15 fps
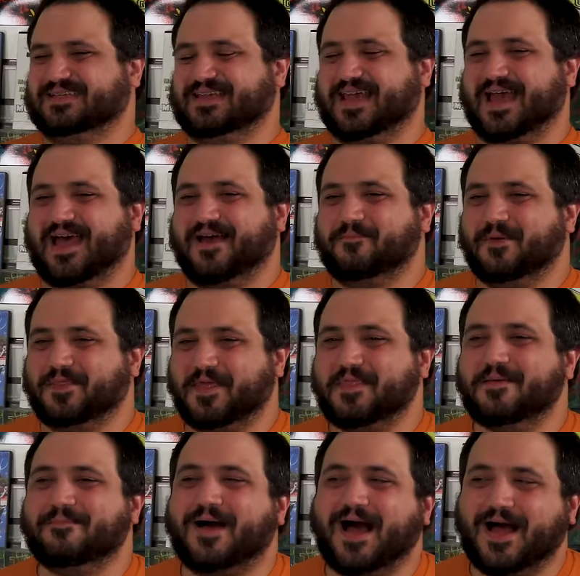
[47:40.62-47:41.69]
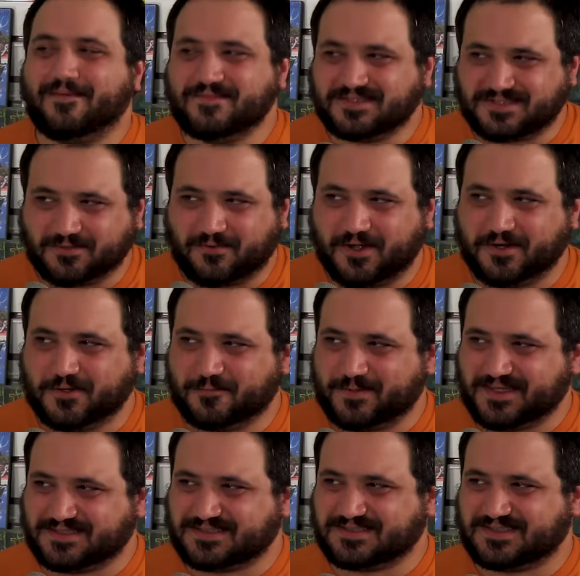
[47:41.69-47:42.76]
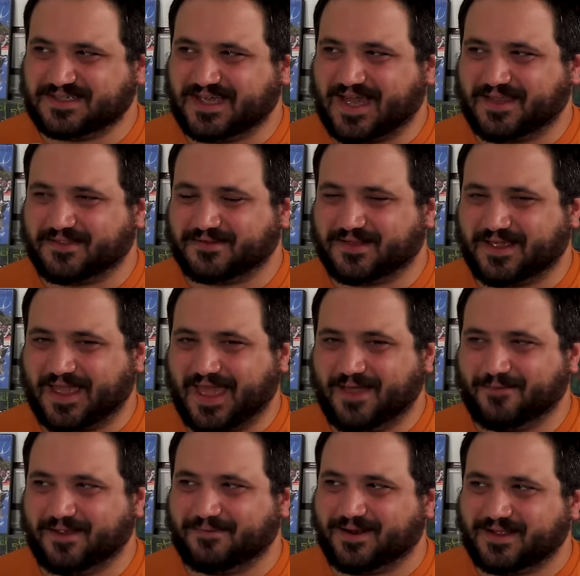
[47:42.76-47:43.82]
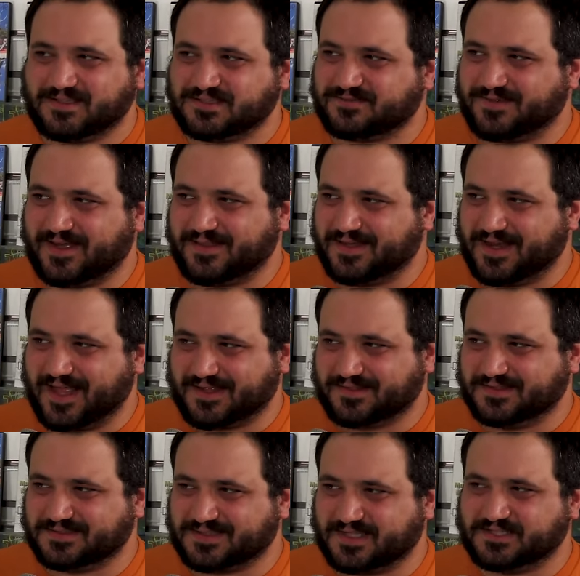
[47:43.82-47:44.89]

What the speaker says: Yeah. But then the mom is the one who pieces together, like, hey, wait a minute, I just found the necklace